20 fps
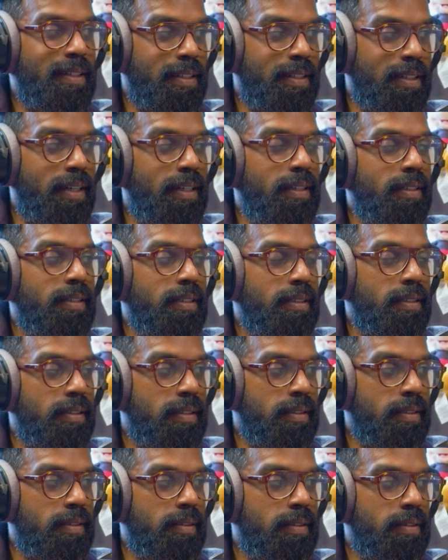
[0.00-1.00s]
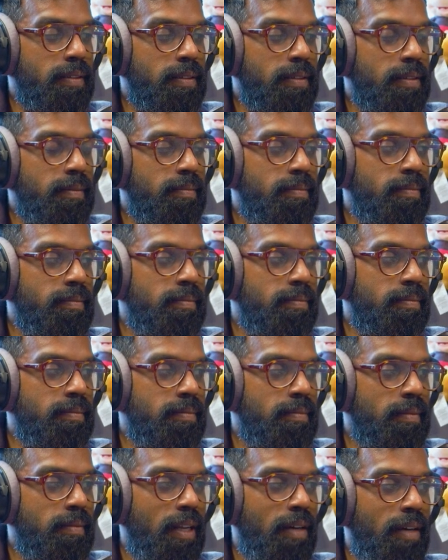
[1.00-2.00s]
Okay. So all is good.
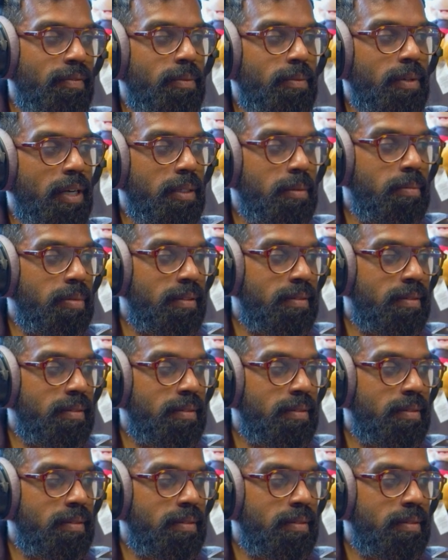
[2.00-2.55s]
Love a robe.